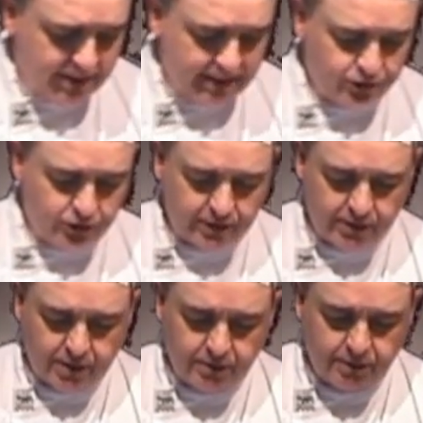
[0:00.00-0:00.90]
that's just
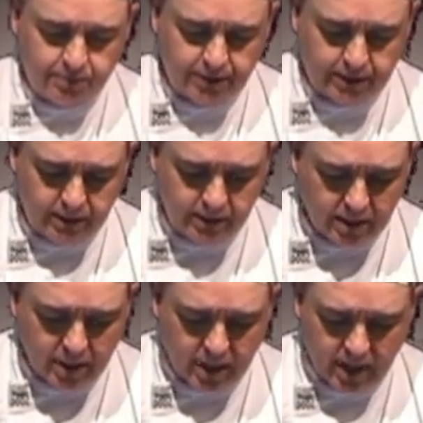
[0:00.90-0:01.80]
going to be
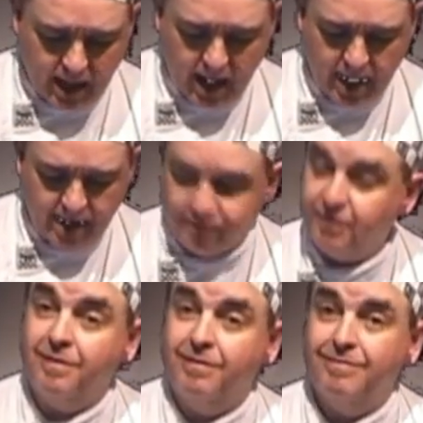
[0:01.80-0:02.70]

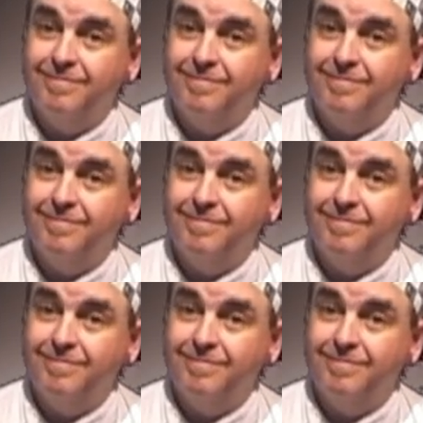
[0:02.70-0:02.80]
heaven.